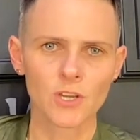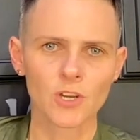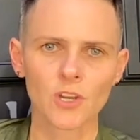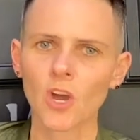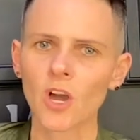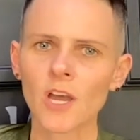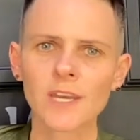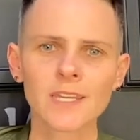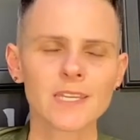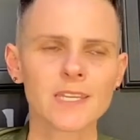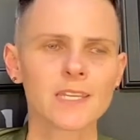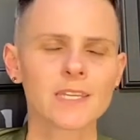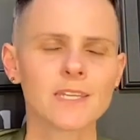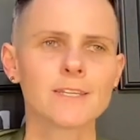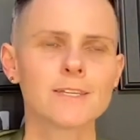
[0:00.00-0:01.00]
not
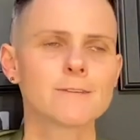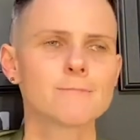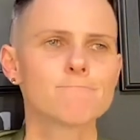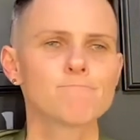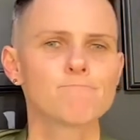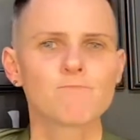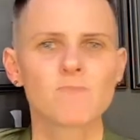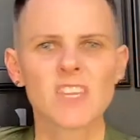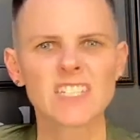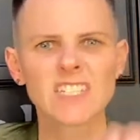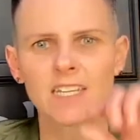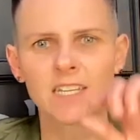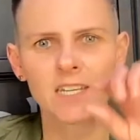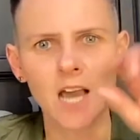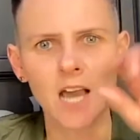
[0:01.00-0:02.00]
in
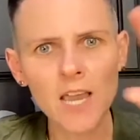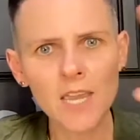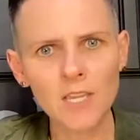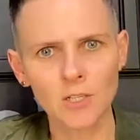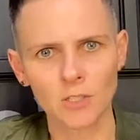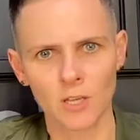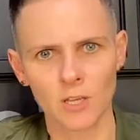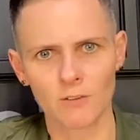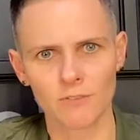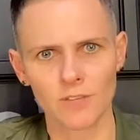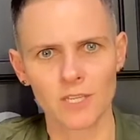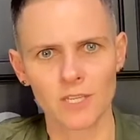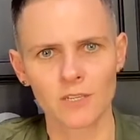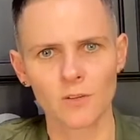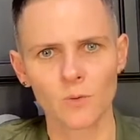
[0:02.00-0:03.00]
denial of
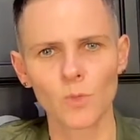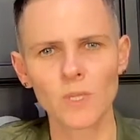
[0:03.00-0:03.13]
it.